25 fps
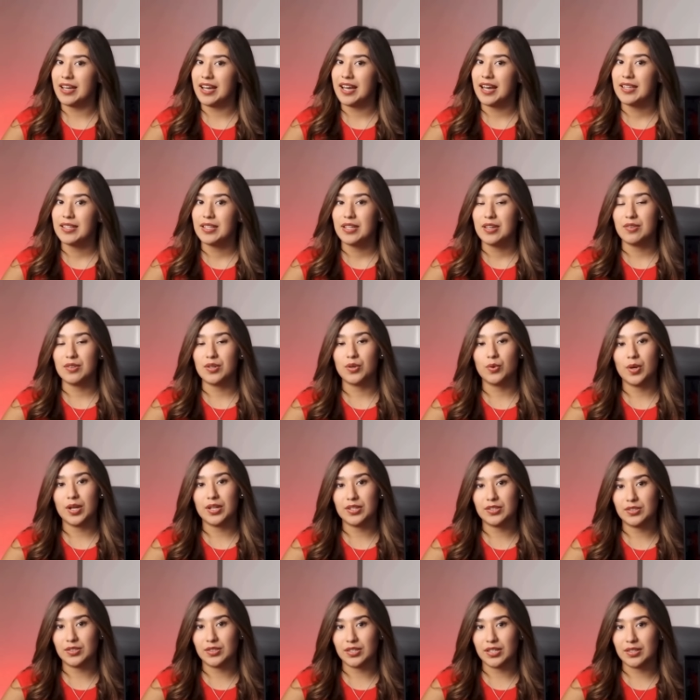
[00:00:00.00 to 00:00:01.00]
And if you
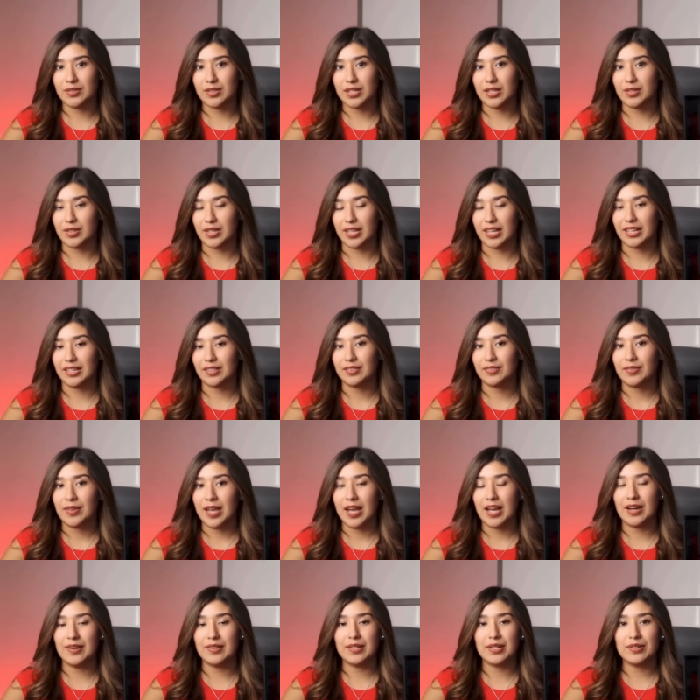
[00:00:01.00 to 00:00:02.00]
want to see me create
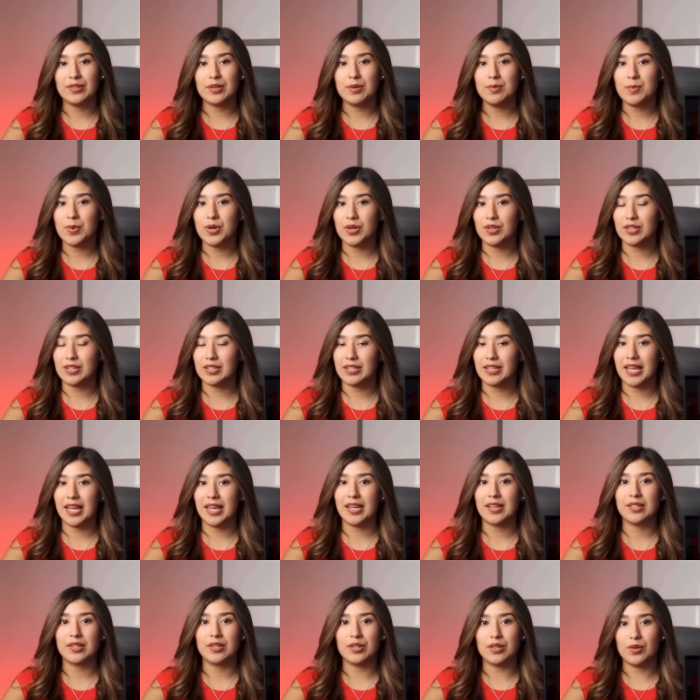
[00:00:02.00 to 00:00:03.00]
five different product
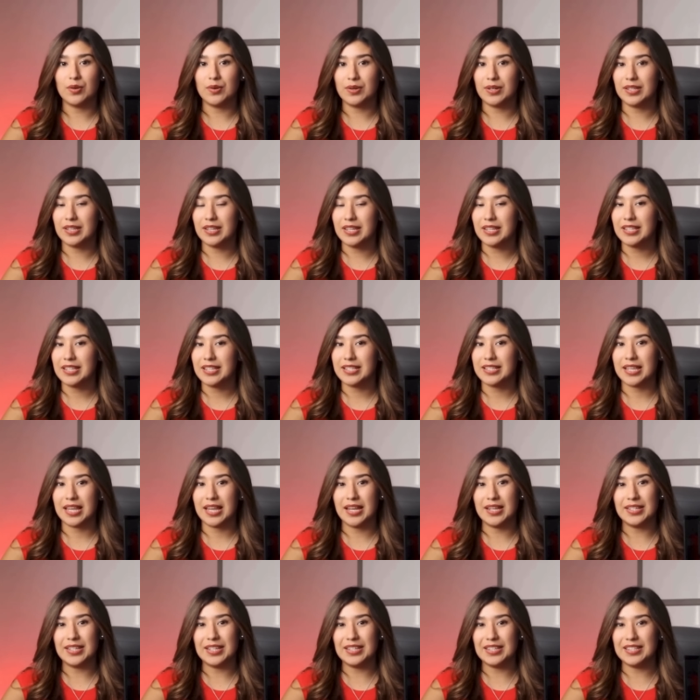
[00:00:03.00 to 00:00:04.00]
ads using these
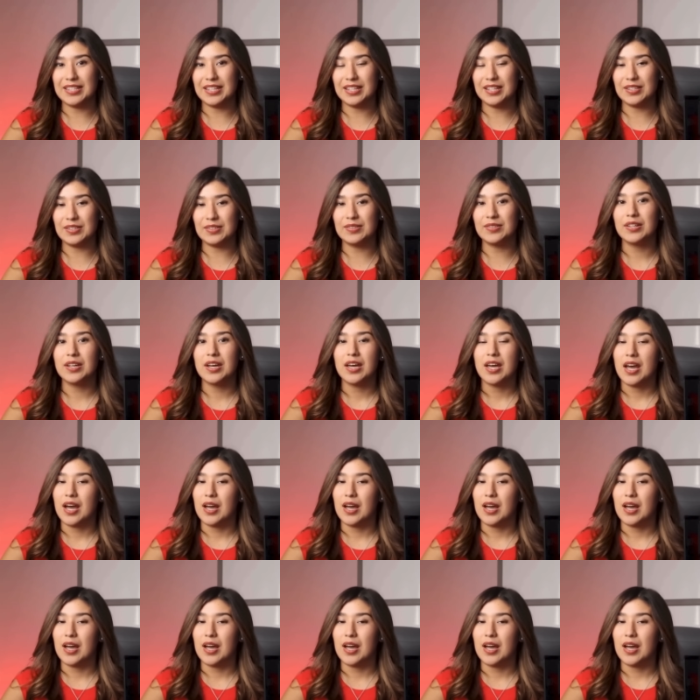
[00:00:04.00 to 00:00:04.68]
exact techniques,